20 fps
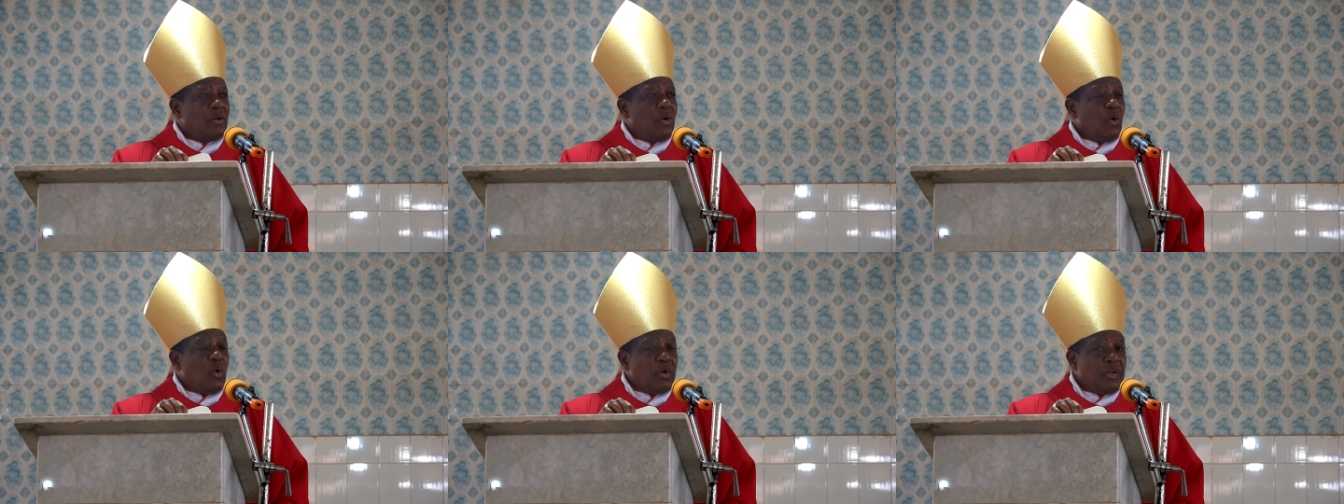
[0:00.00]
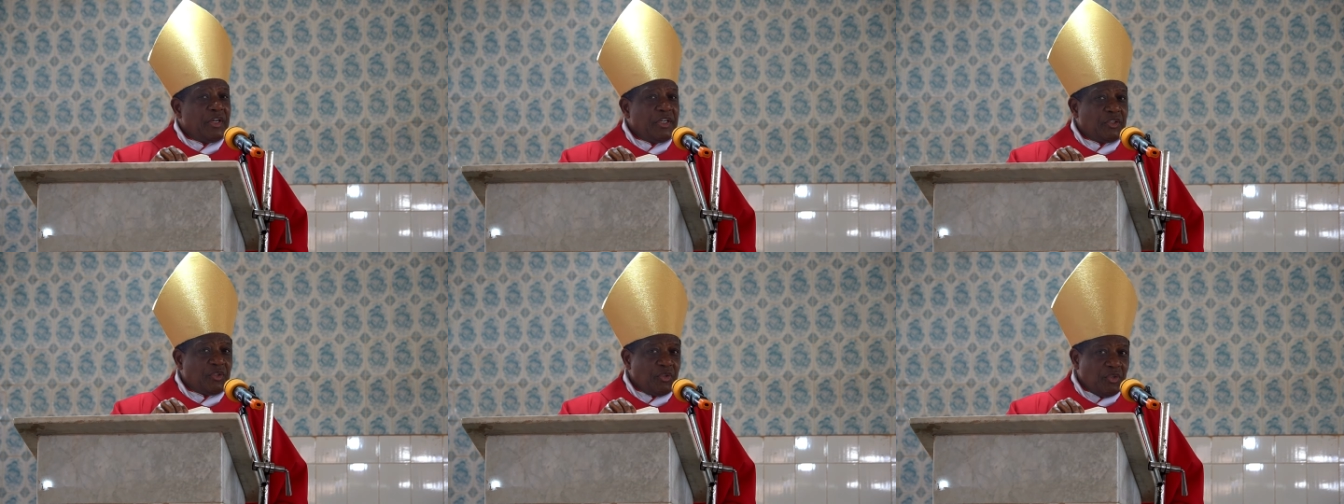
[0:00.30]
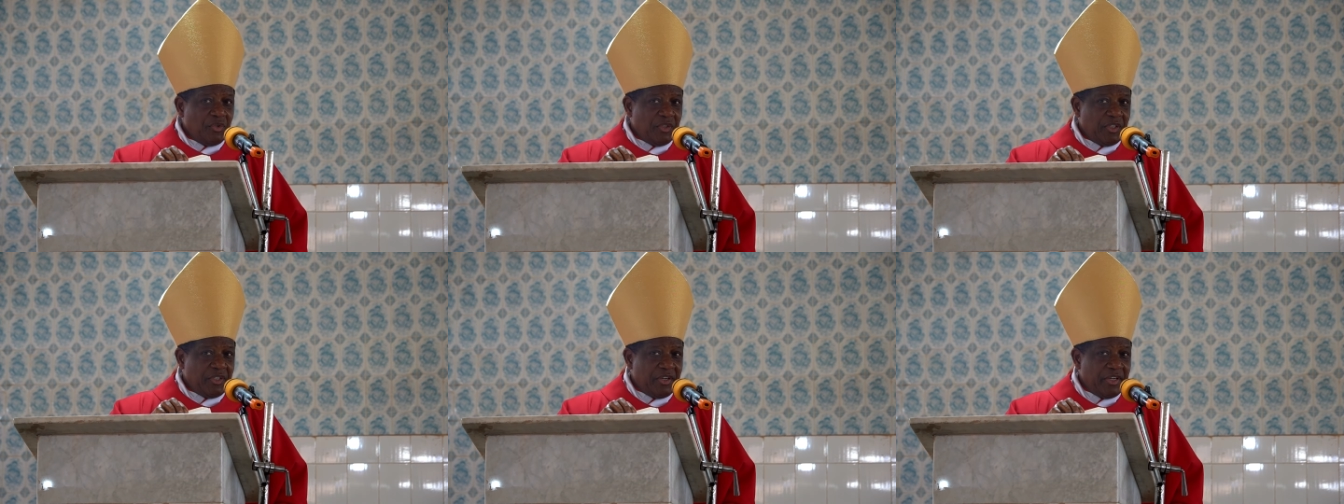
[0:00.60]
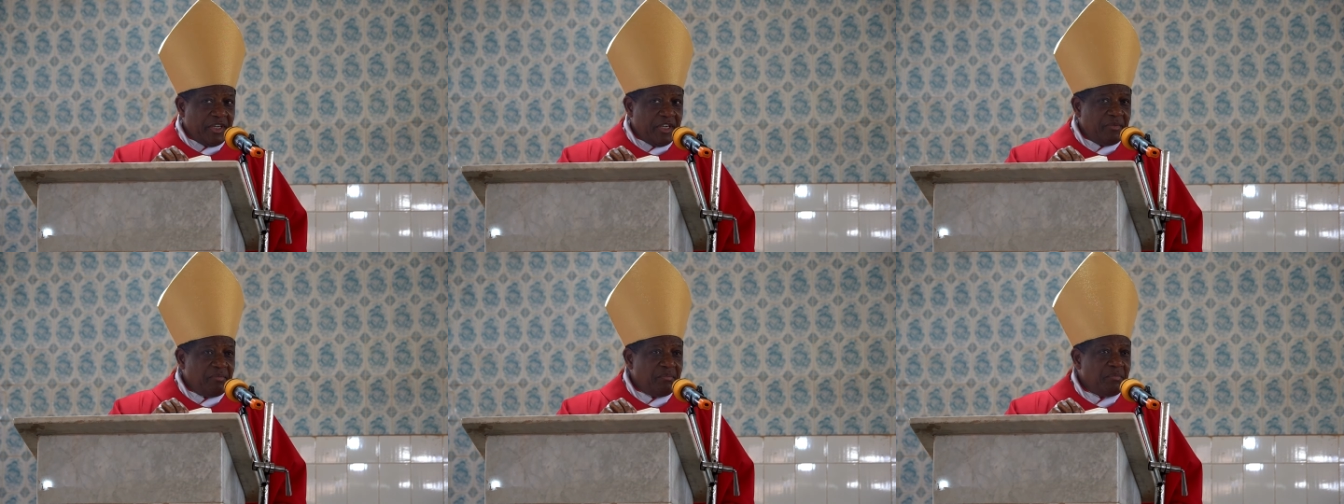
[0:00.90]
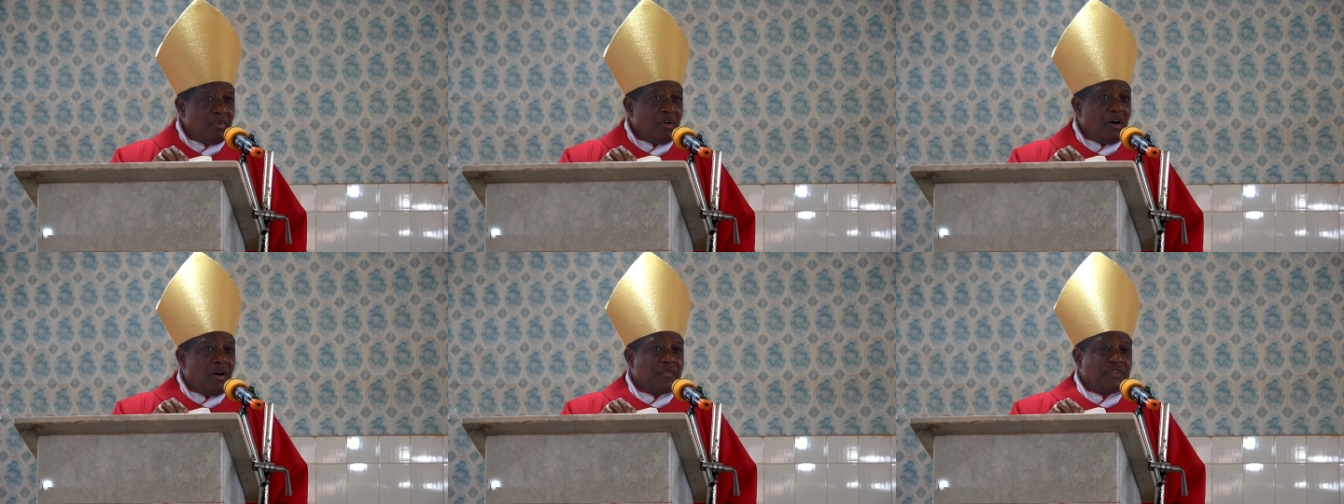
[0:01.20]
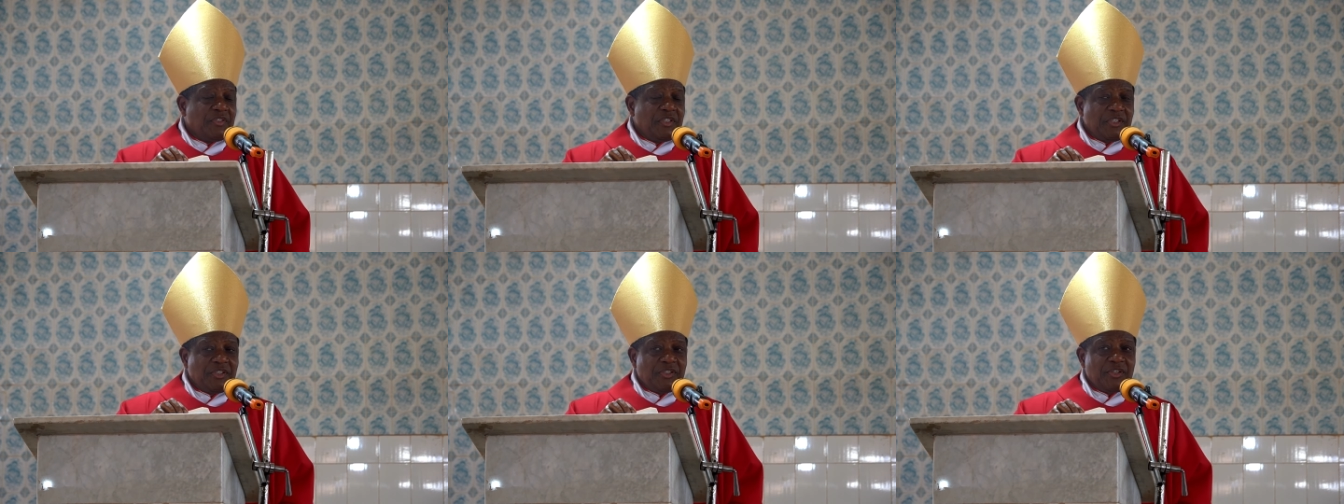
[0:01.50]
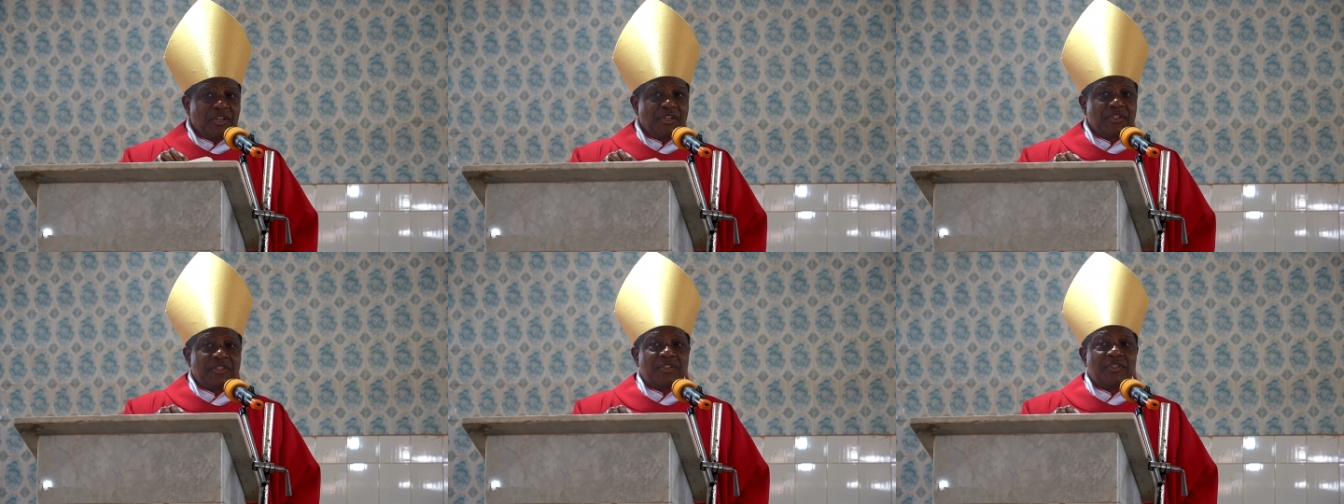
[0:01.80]
only to dream of
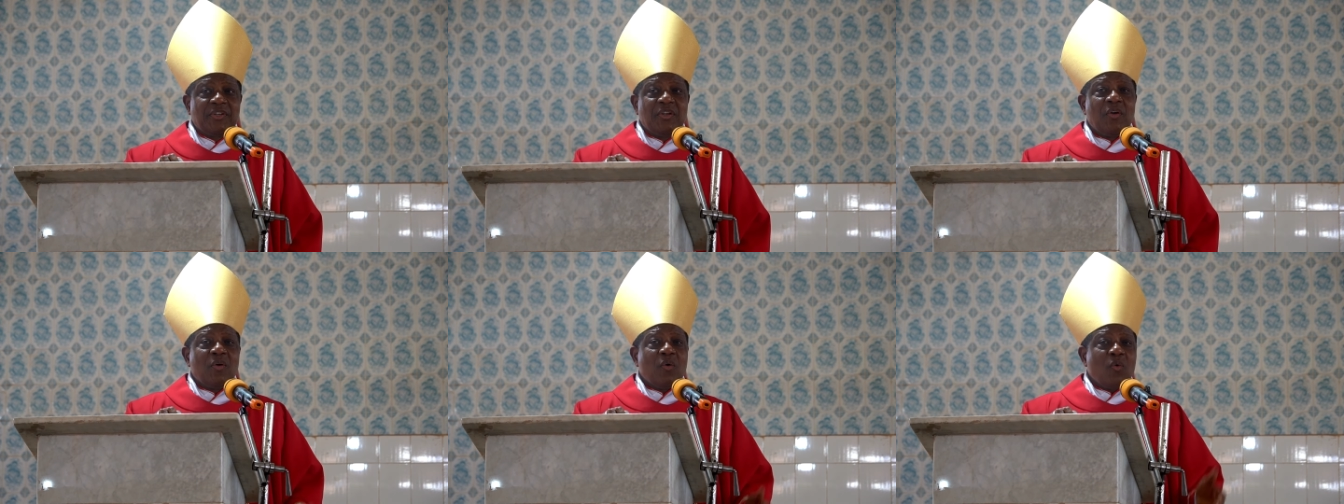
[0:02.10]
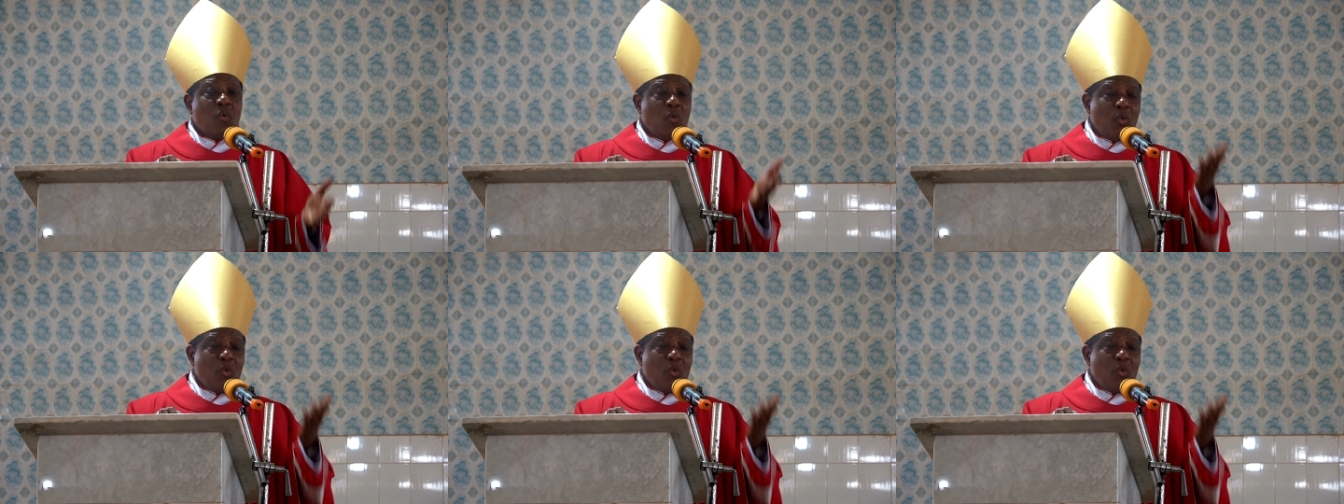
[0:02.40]
Jesus